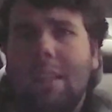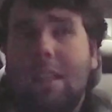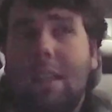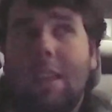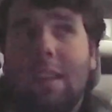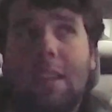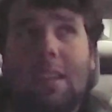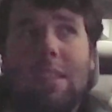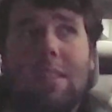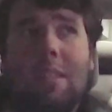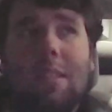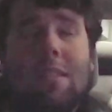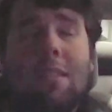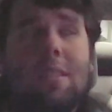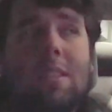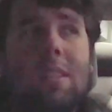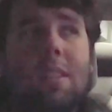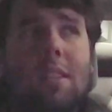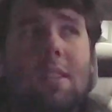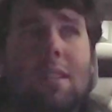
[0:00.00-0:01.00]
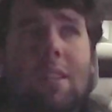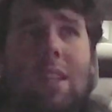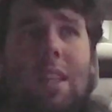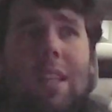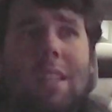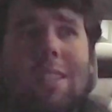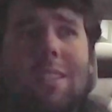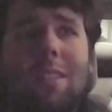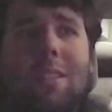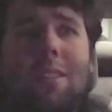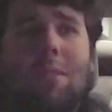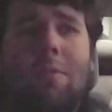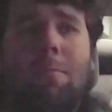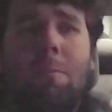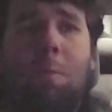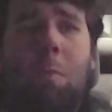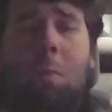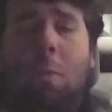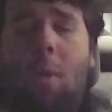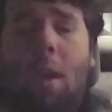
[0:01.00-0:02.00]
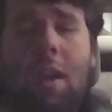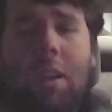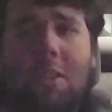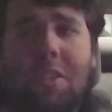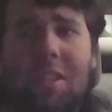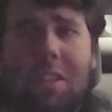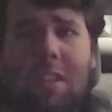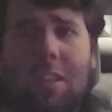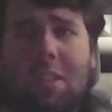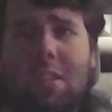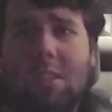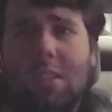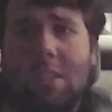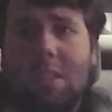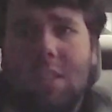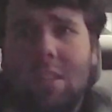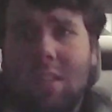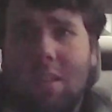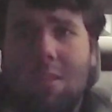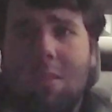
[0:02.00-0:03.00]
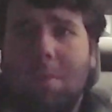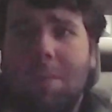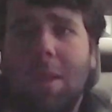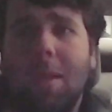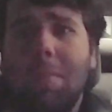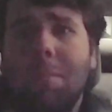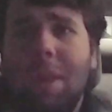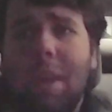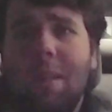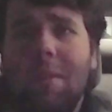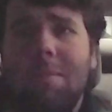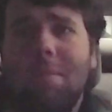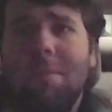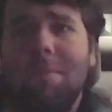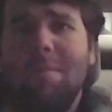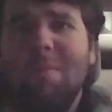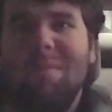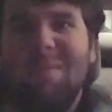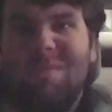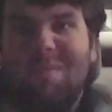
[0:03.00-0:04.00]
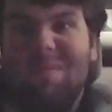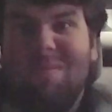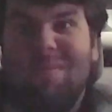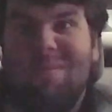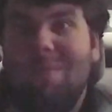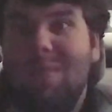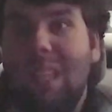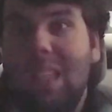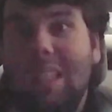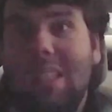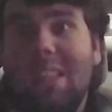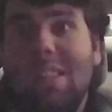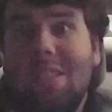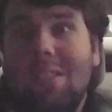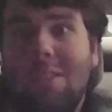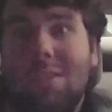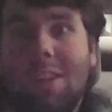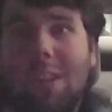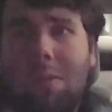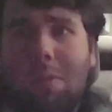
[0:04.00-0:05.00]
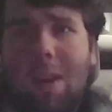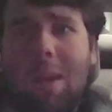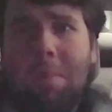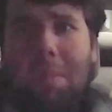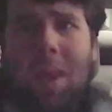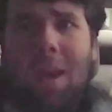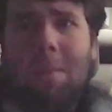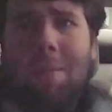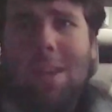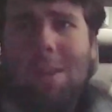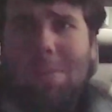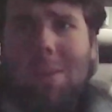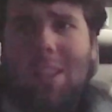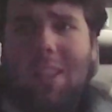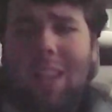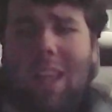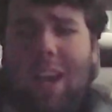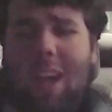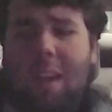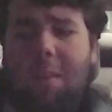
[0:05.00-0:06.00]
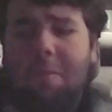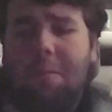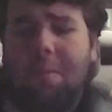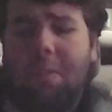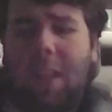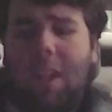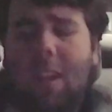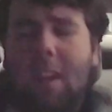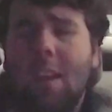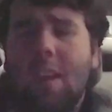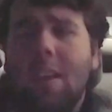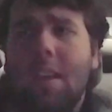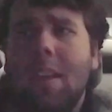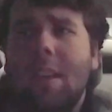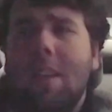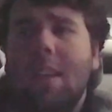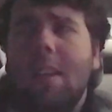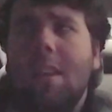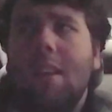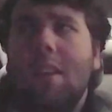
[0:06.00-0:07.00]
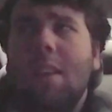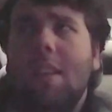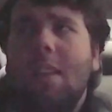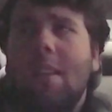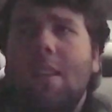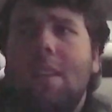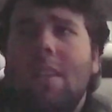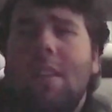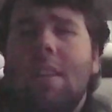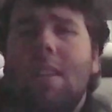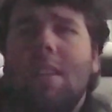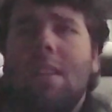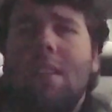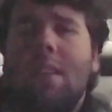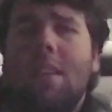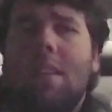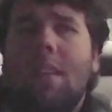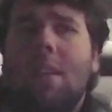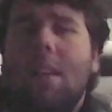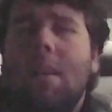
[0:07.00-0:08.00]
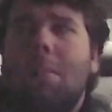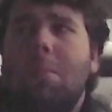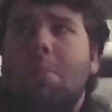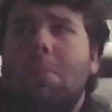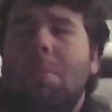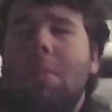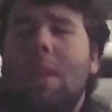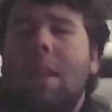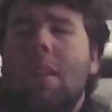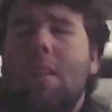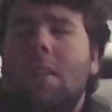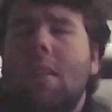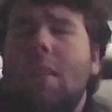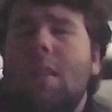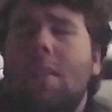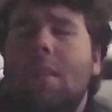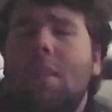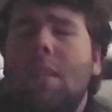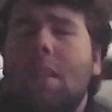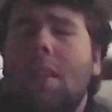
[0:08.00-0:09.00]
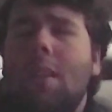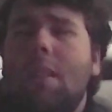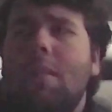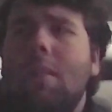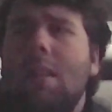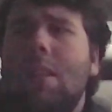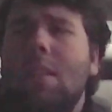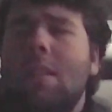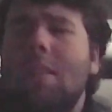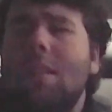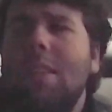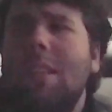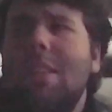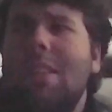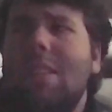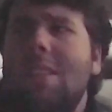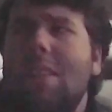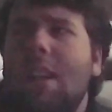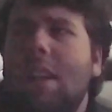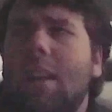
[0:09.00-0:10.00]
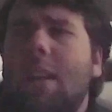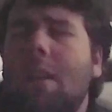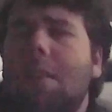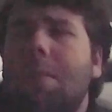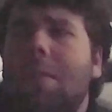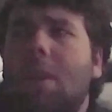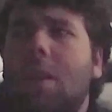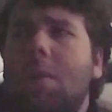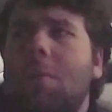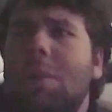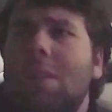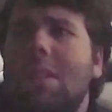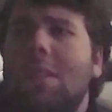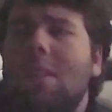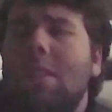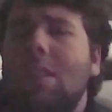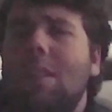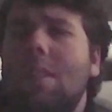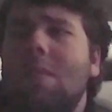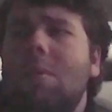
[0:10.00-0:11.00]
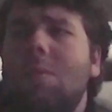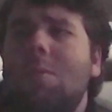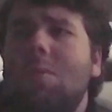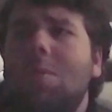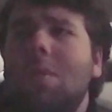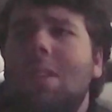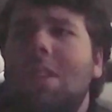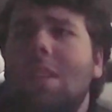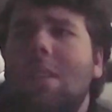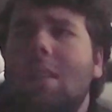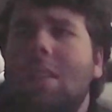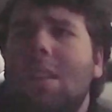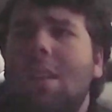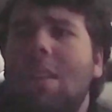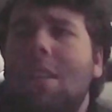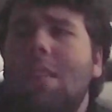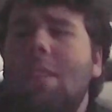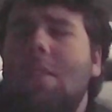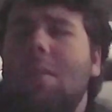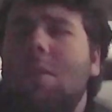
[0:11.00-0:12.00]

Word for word: Yeah, it's it's raunchy and stupid, but at least Dirty Grandpa made me laugh. Like, um, and, and and at least Zac Efron was was at least